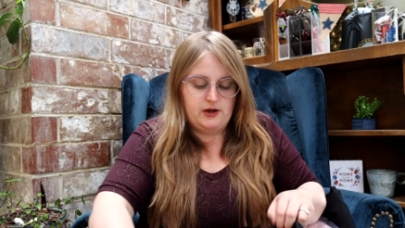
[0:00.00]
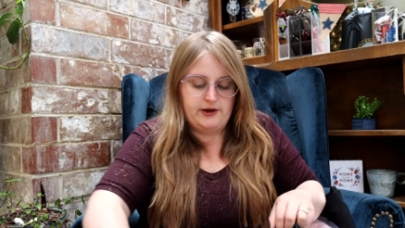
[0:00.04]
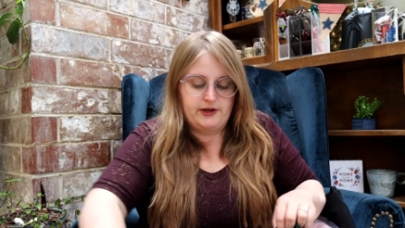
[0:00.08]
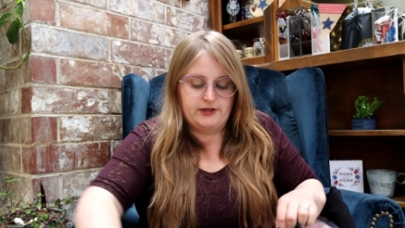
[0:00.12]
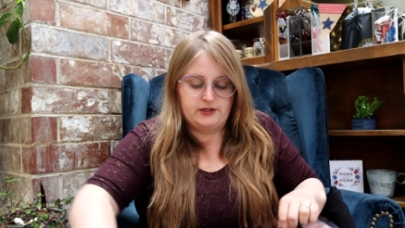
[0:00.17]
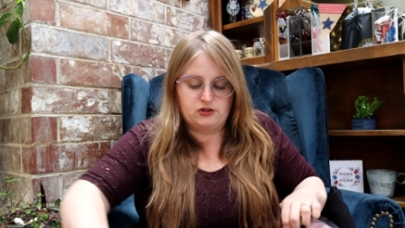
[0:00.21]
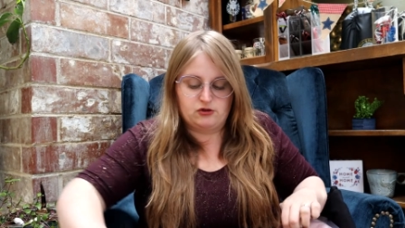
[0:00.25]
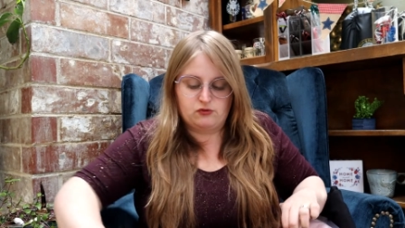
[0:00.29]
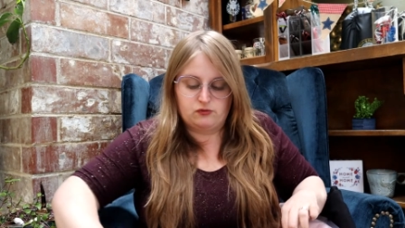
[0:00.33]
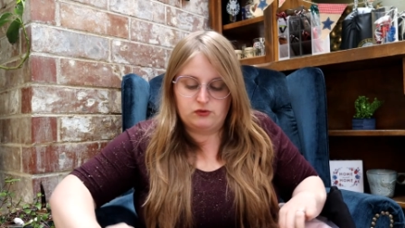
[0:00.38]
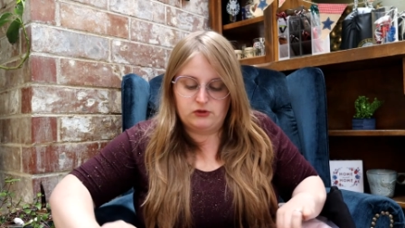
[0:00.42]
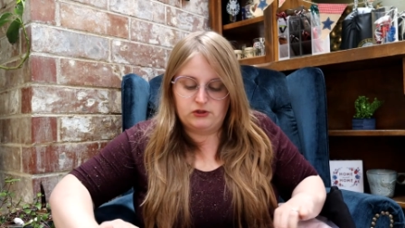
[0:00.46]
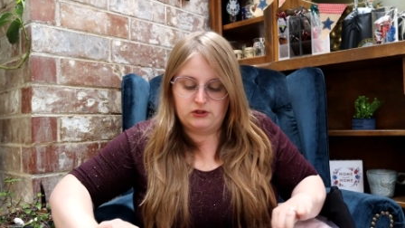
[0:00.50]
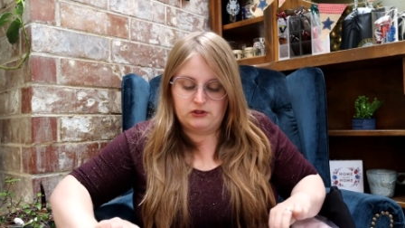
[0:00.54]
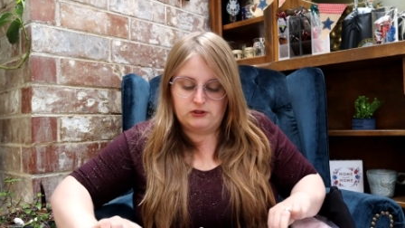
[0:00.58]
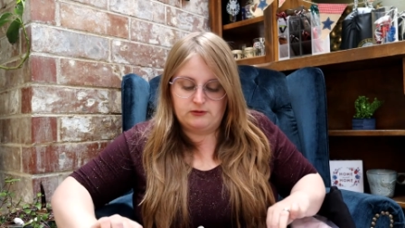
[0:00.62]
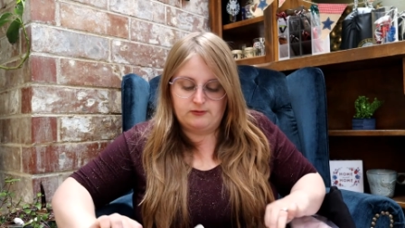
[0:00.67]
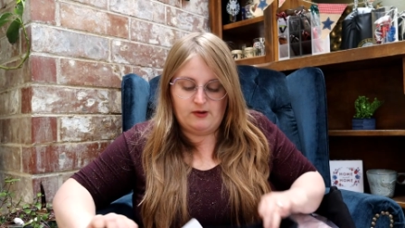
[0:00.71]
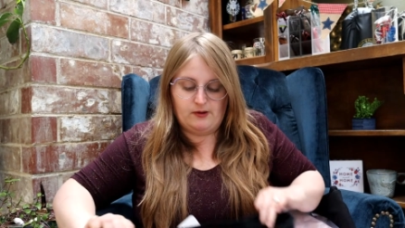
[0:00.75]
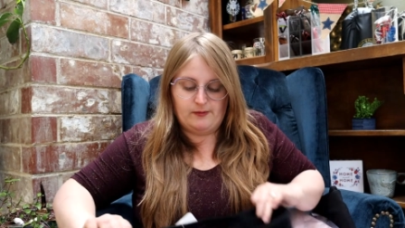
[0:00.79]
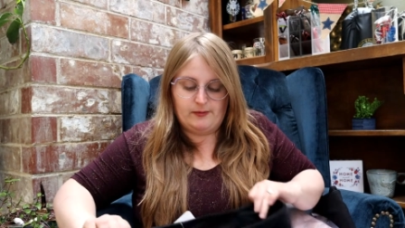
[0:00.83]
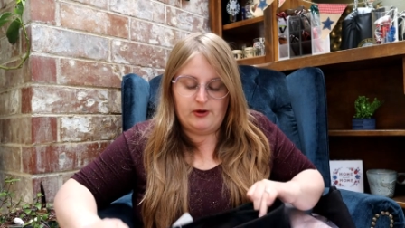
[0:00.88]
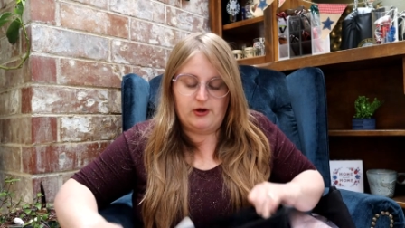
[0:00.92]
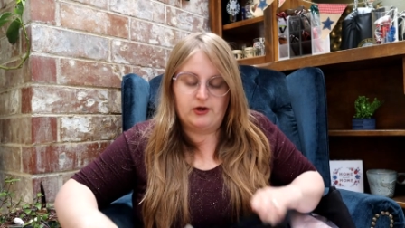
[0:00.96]
It's a really
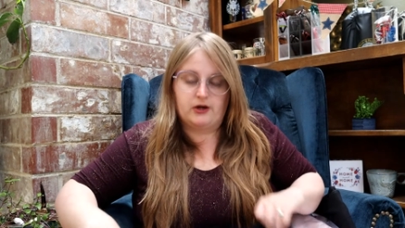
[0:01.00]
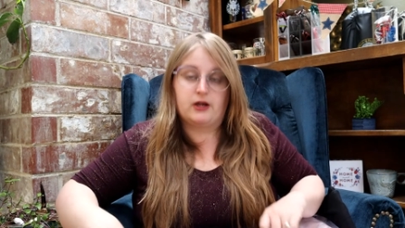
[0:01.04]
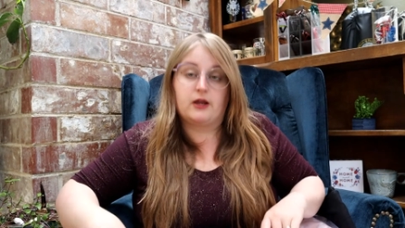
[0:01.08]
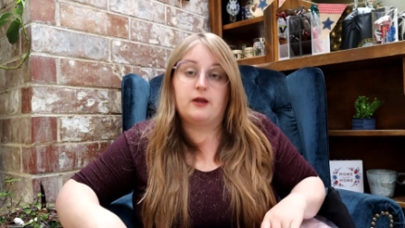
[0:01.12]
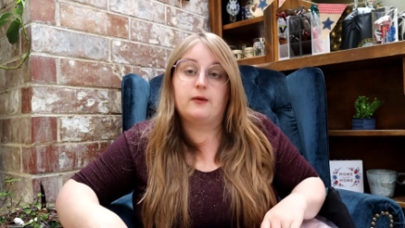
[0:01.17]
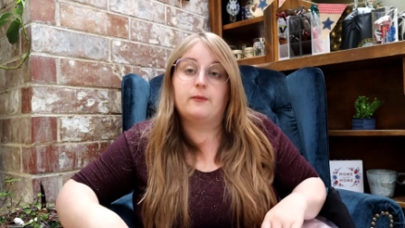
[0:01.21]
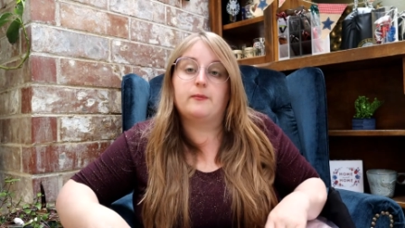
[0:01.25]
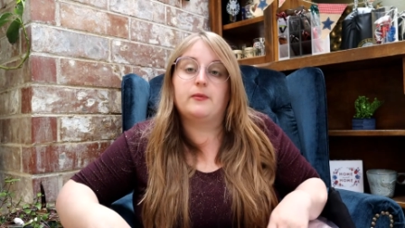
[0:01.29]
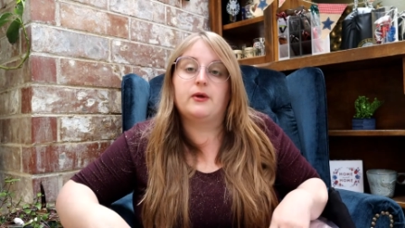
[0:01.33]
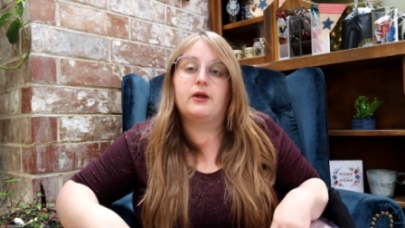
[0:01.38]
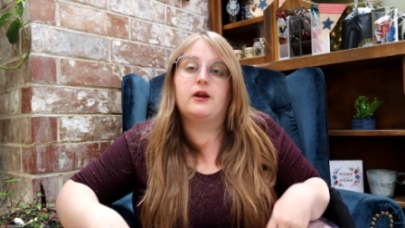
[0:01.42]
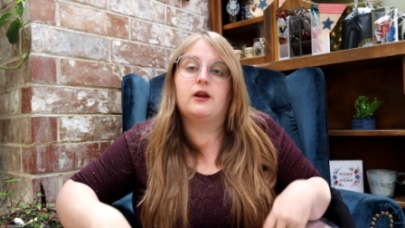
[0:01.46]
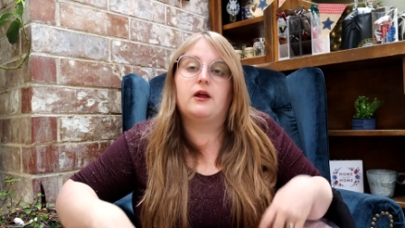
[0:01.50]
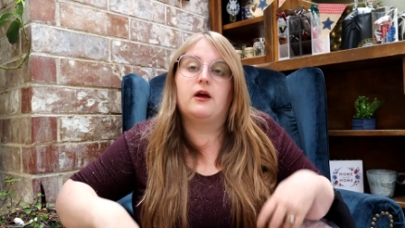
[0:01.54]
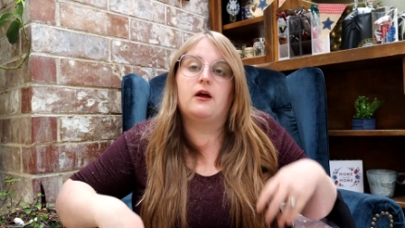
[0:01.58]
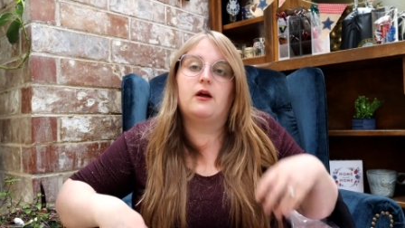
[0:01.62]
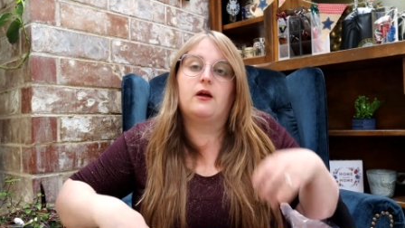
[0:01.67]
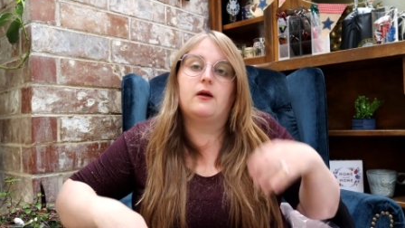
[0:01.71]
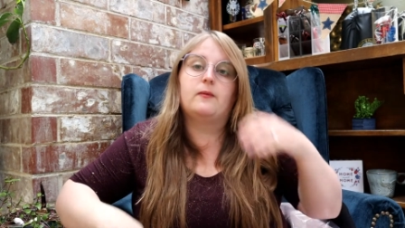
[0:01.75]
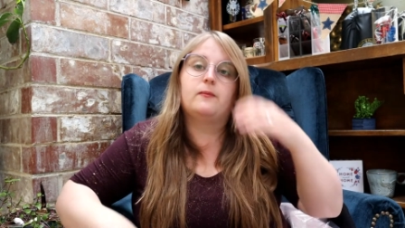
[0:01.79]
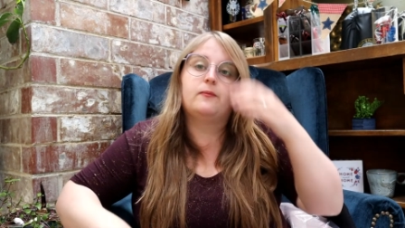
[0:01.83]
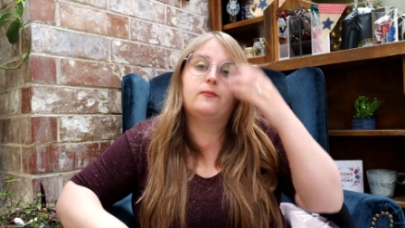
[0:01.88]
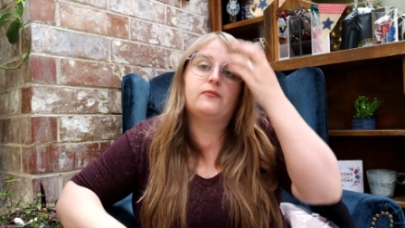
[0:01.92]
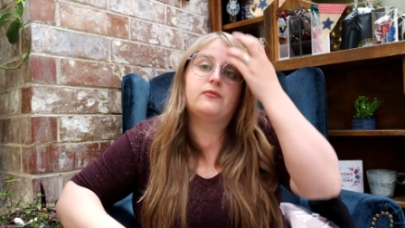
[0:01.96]
small pocket but
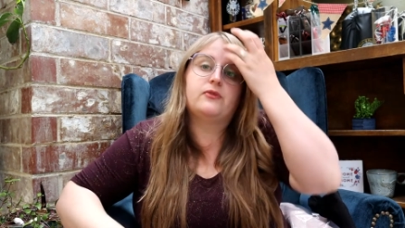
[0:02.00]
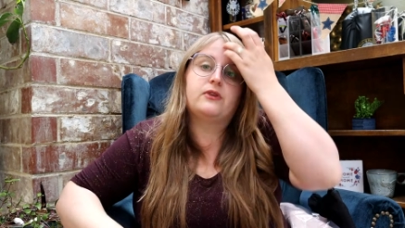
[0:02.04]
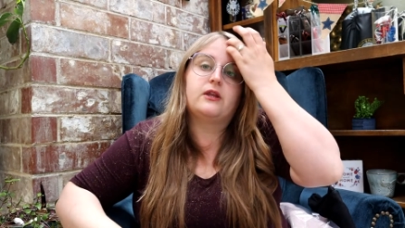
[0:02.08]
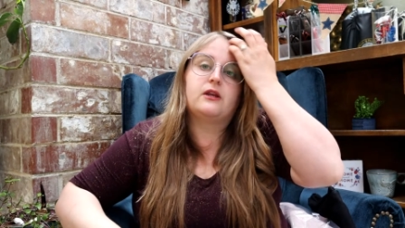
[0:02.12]
um,